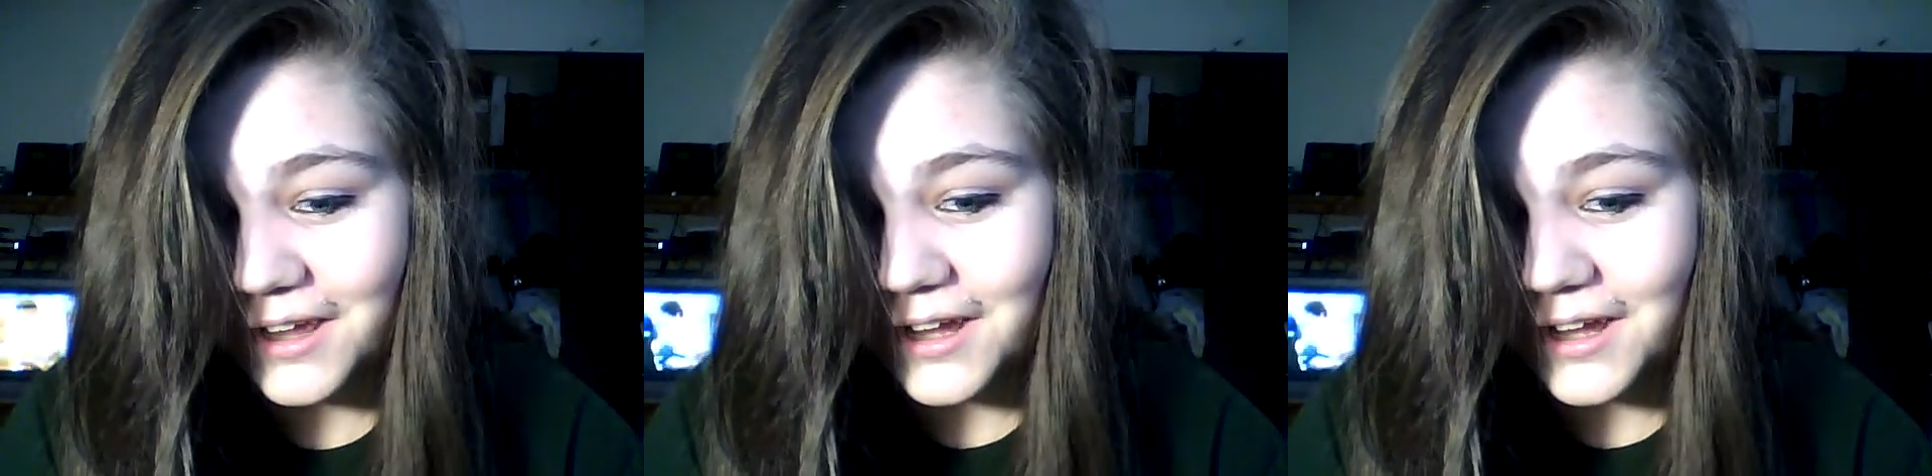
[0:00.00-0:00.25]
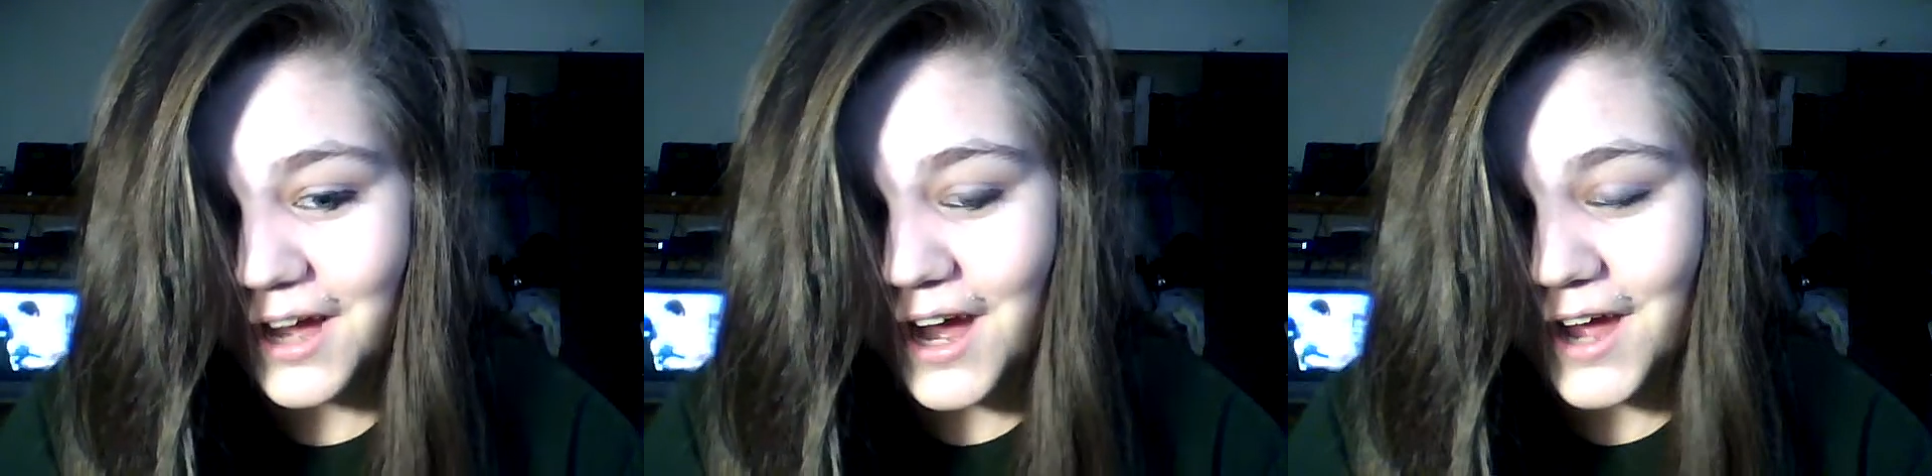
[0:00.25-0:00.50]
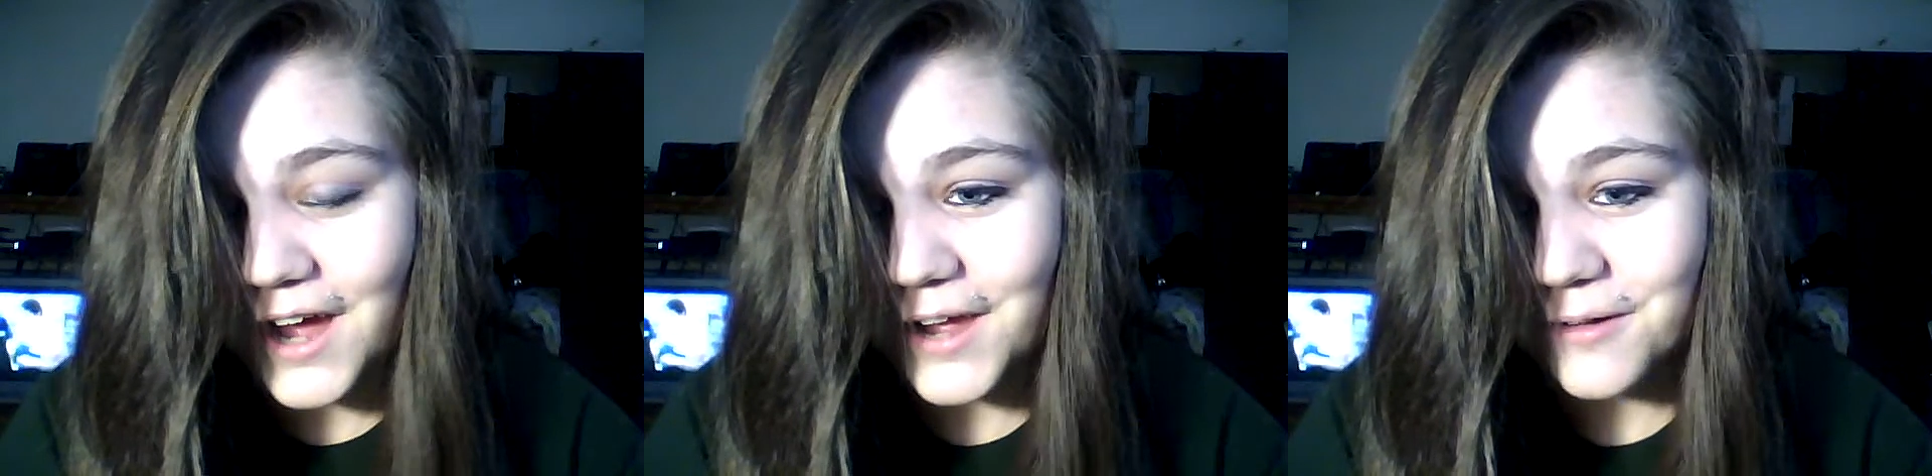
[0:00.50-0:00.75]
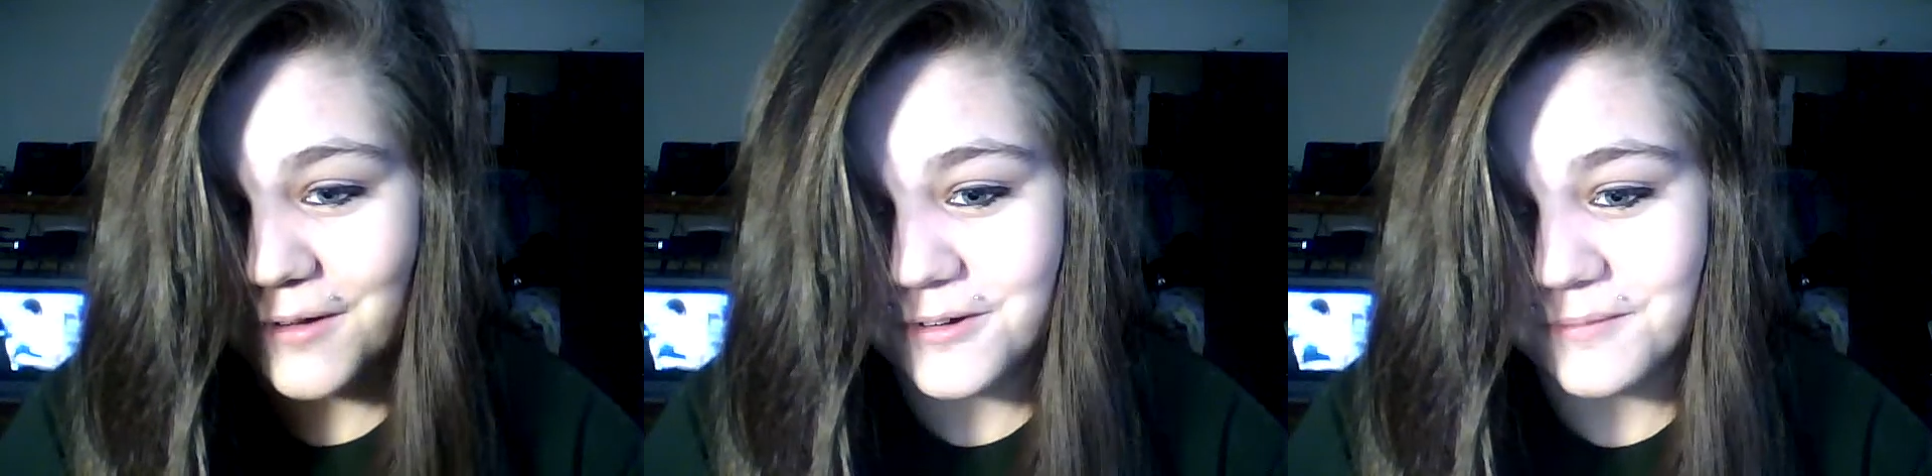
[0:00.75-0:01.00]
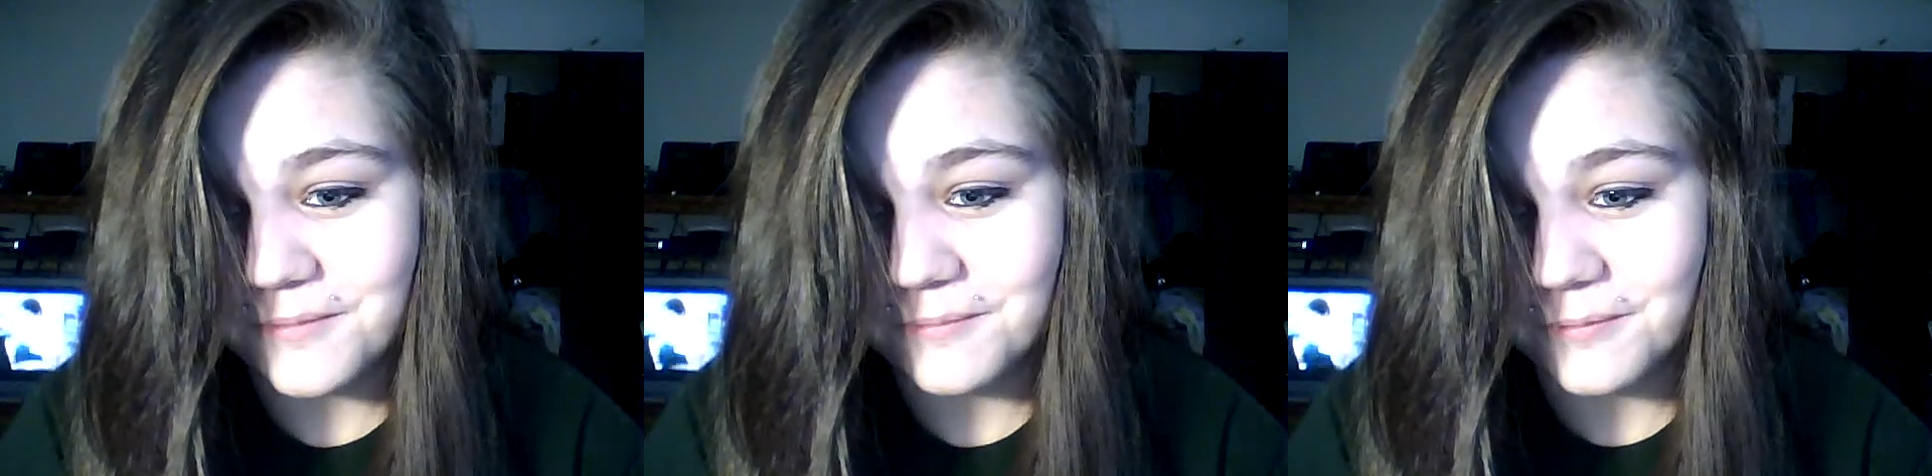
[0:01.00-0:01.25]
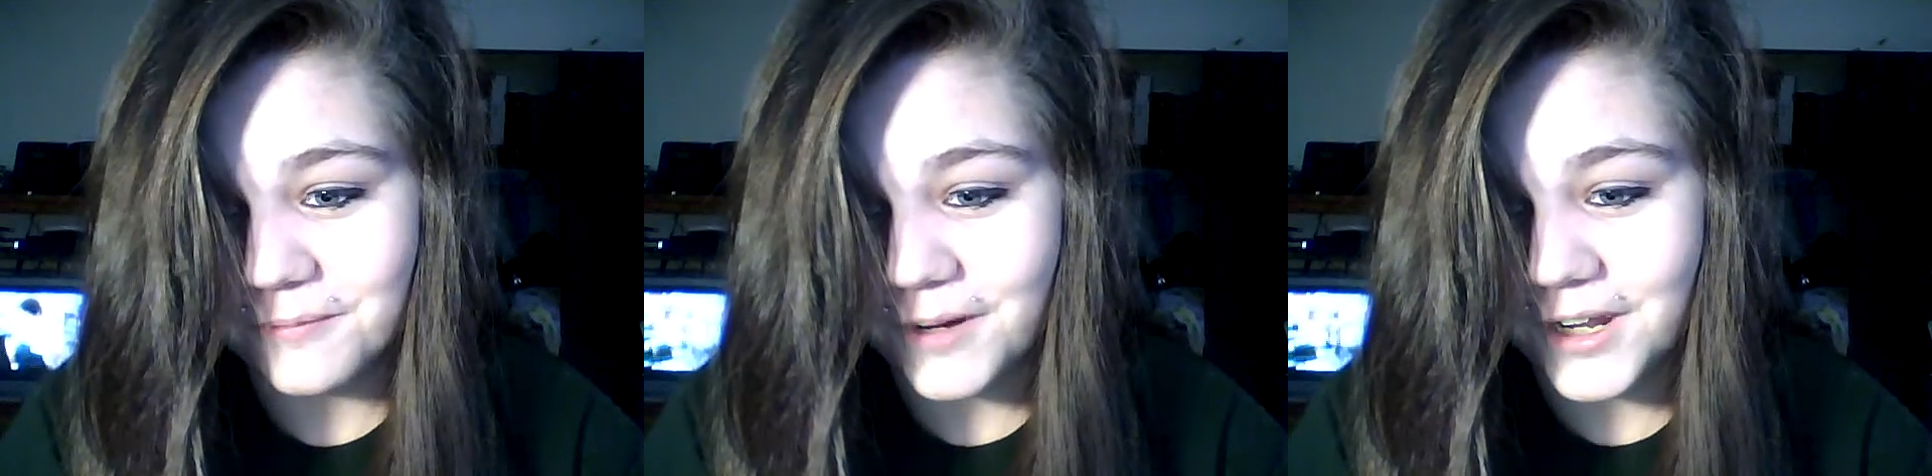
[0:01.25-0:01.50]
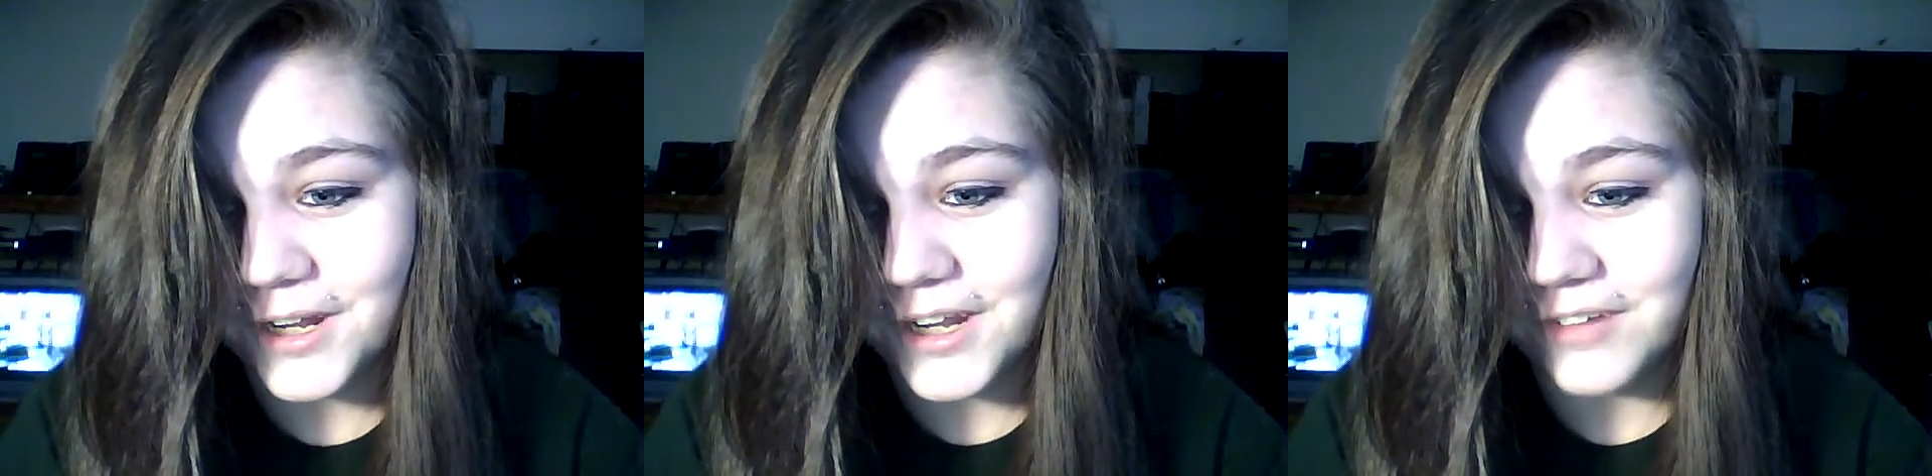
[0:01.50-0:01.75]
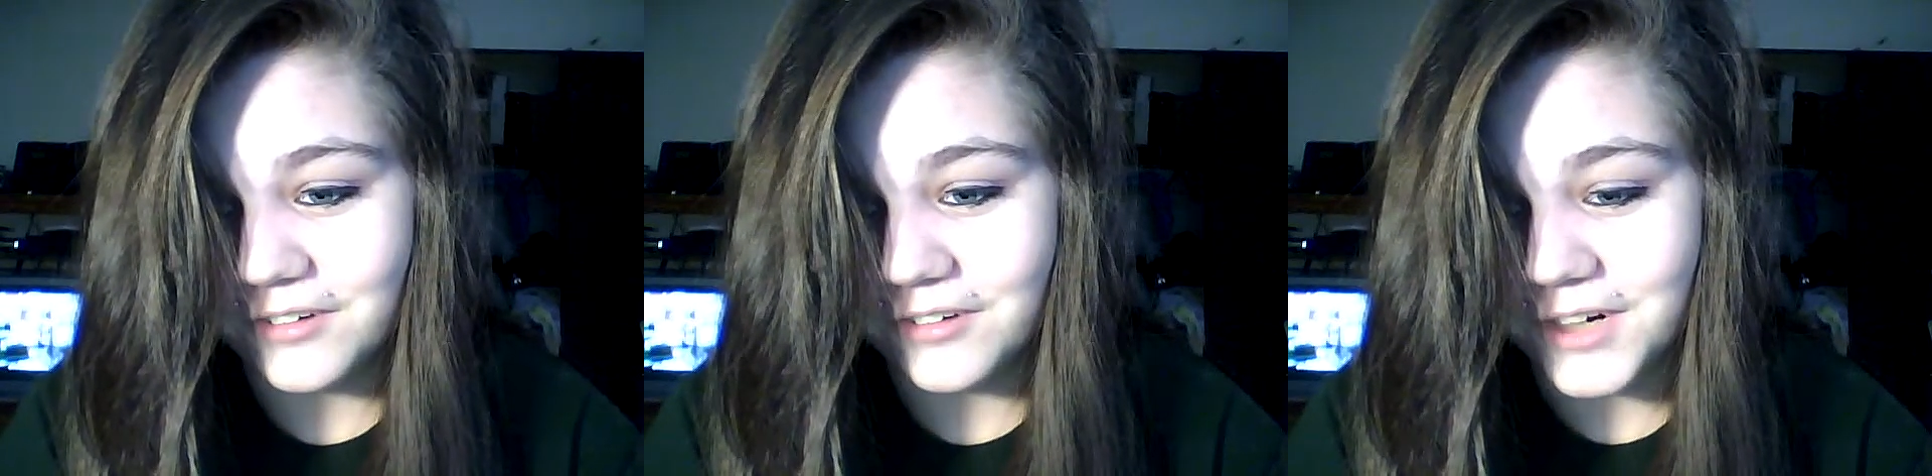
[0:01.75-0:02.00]
I want ice
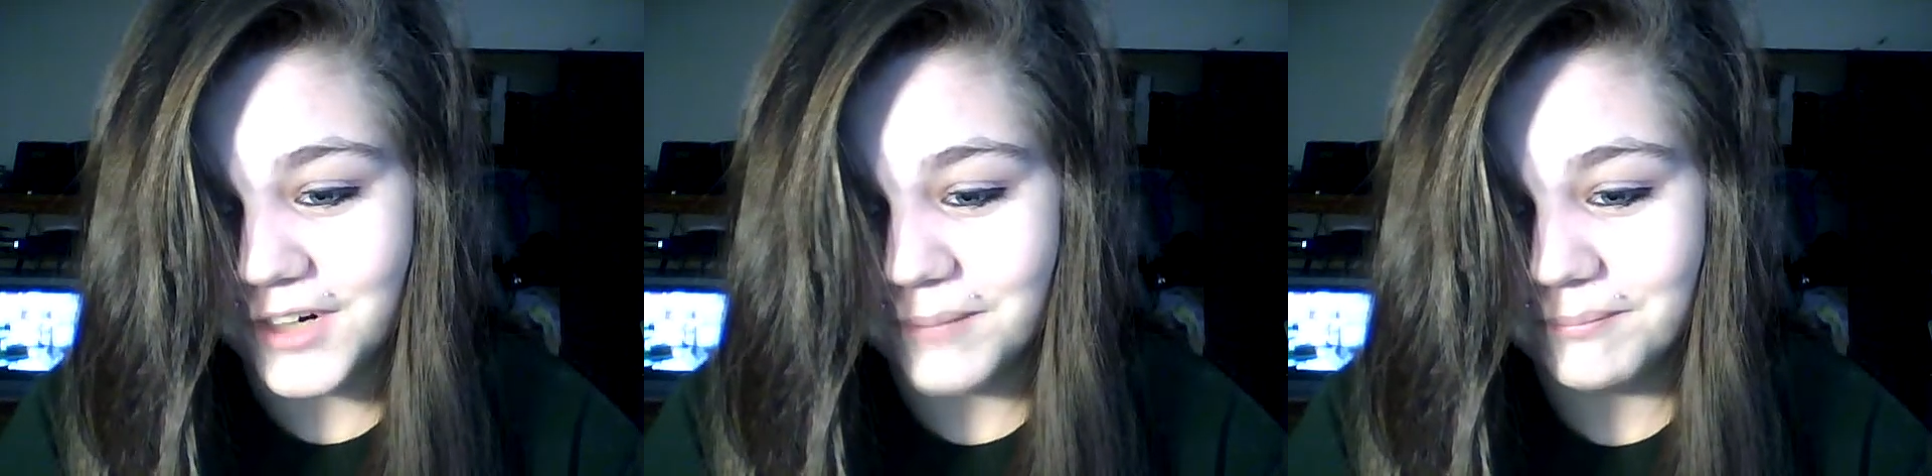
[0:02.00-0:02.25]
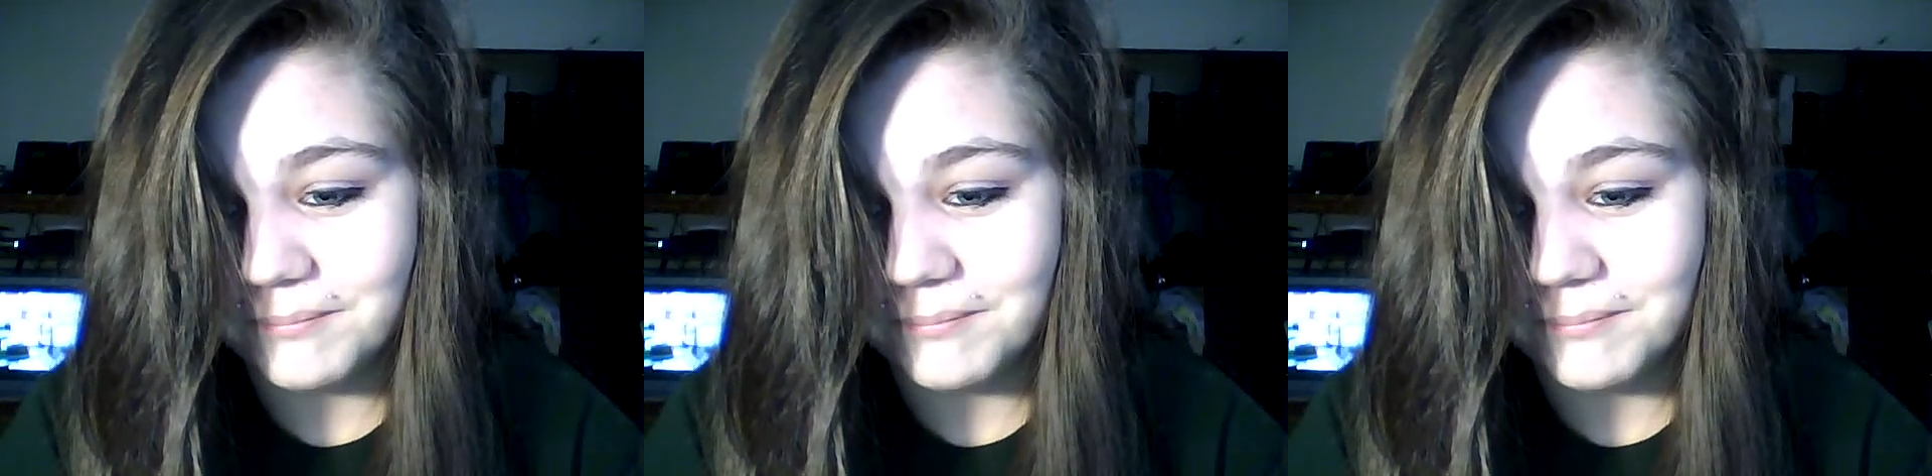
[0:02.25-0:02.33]
cream.